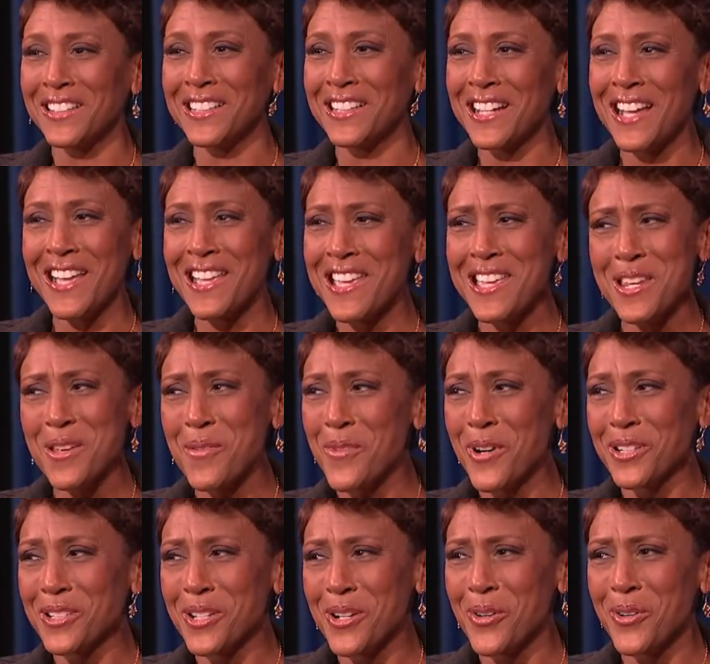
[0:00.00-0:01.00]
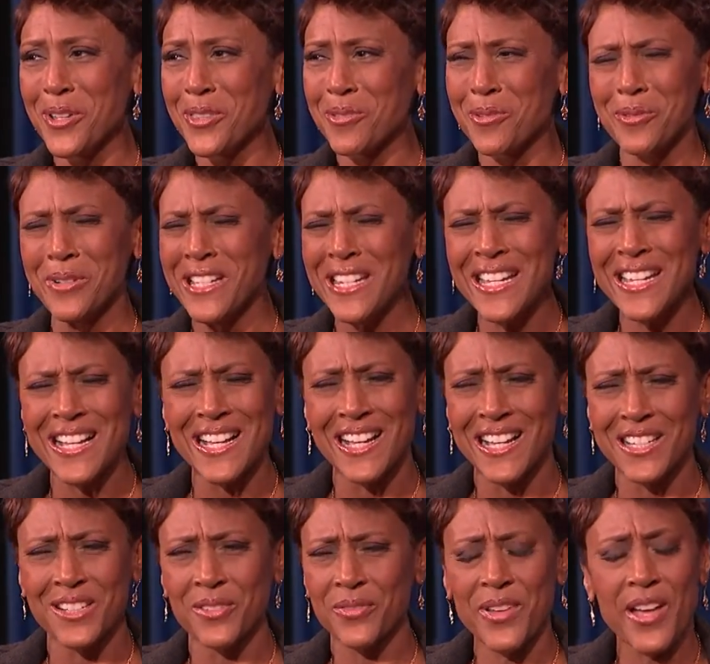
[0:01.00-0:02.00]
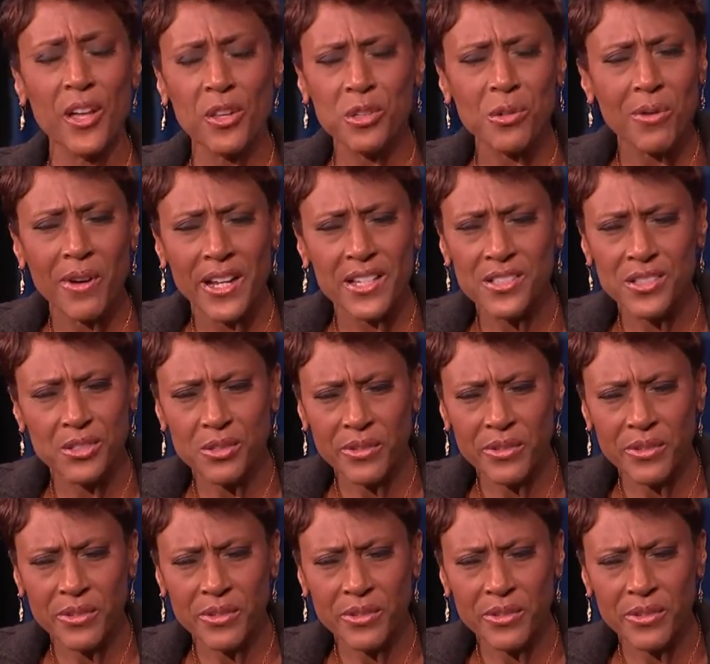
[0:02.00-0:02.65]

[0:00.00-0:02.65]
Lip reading: And anyone going through any kind of health crisis or